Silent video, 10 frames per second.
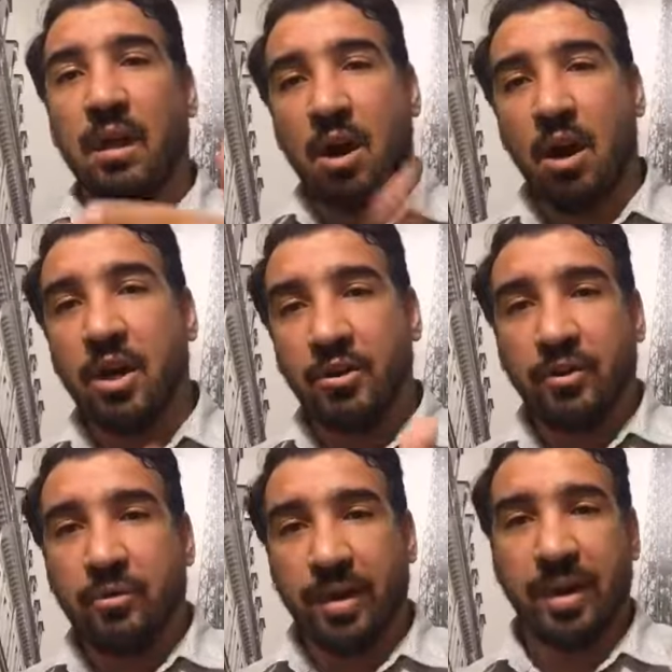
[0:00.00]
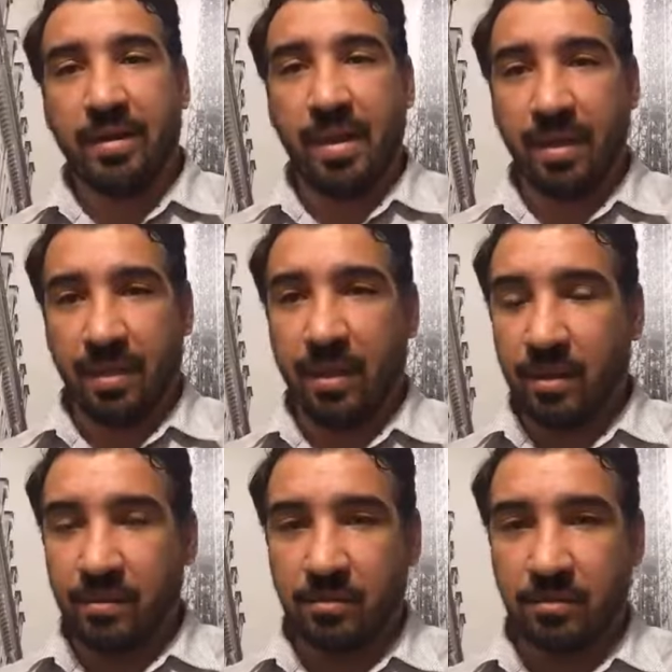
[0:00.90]
Are you great at that thing?
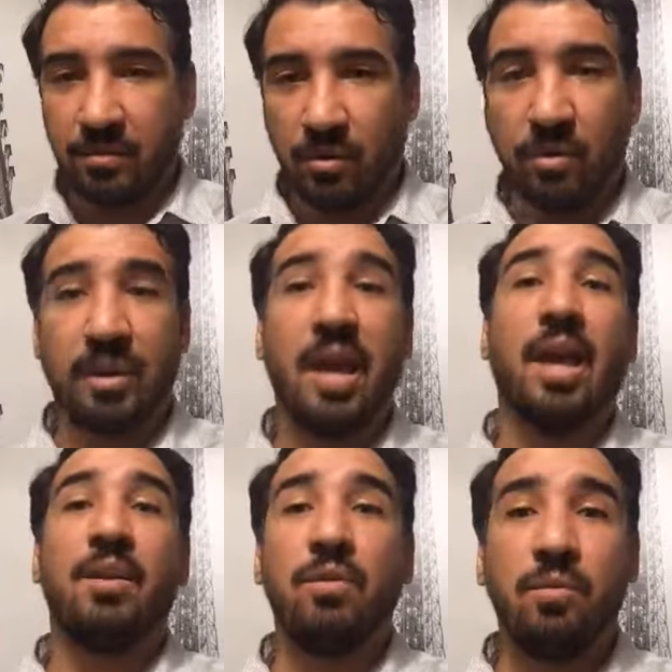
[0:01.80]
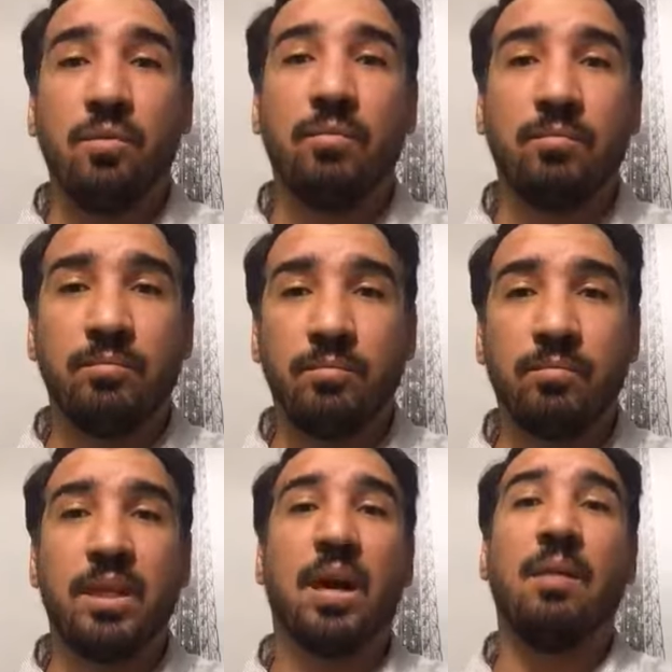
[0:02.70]
Or can you
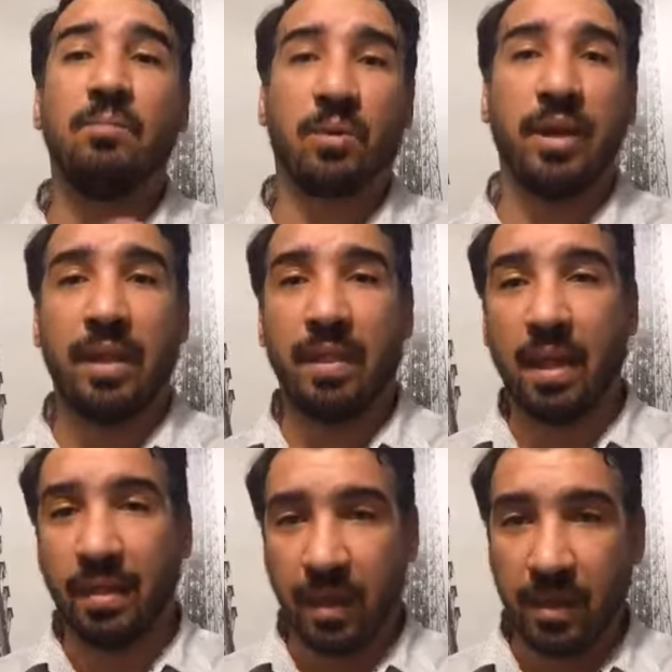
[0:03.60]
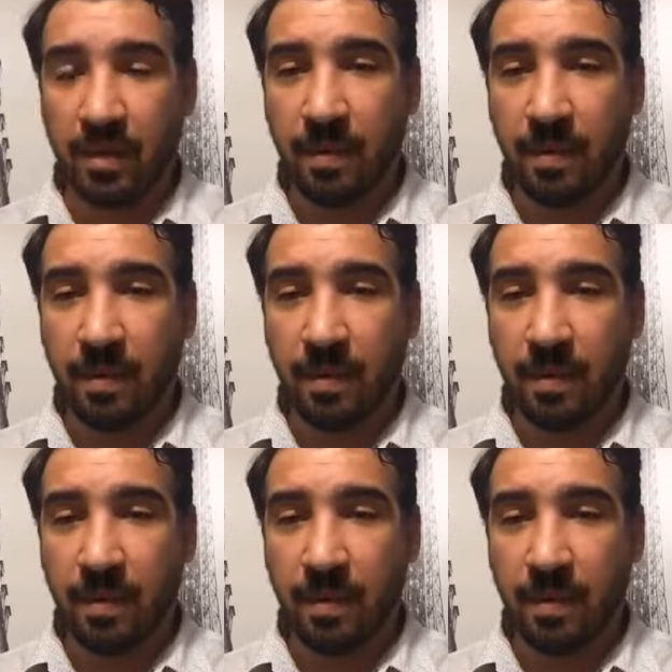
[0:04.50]
become great at that thing?